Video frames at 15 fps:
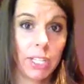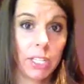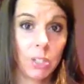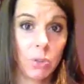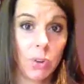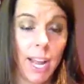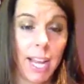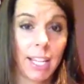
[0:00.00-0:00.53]
in
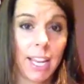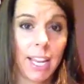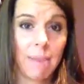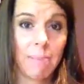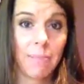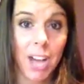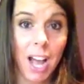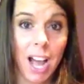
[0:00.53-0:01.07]
strength, and
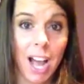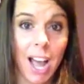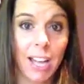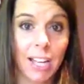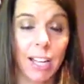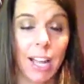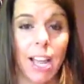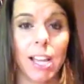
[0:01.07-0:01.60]
I'm not.
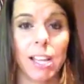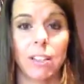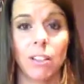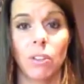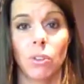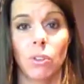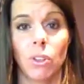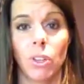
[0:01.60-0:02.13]

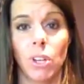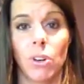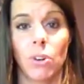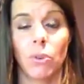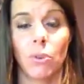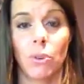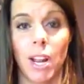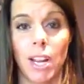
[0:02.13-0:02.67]
And
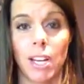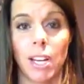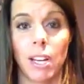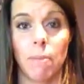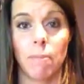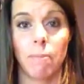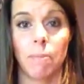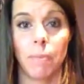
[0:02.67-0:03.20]

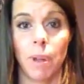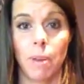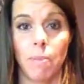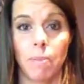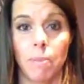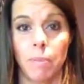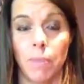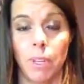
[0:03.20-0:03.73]
granted,
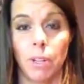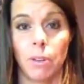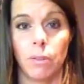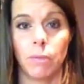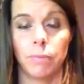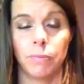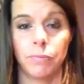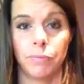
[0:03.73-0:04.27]
I'm
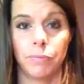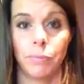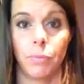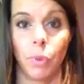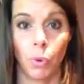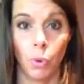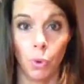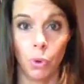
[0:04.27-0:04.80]

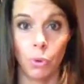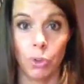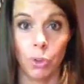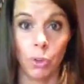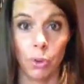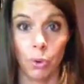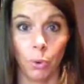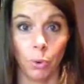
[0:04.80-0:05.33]

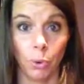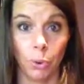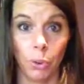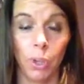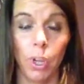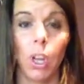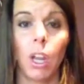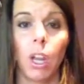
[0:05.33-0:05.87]
considered older
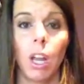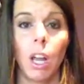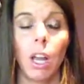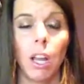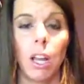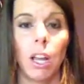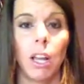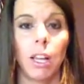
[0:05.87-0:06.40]

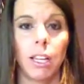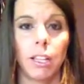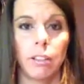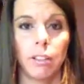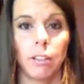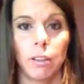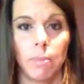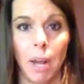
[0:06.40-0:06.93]

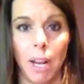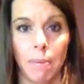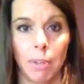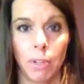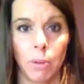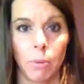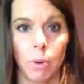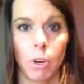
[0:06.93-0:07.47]
in the
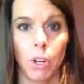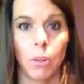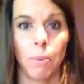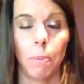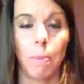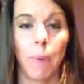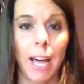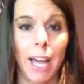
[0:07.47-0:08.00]
bodybuilding world,
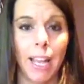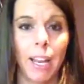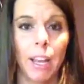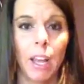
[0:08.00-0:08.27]
but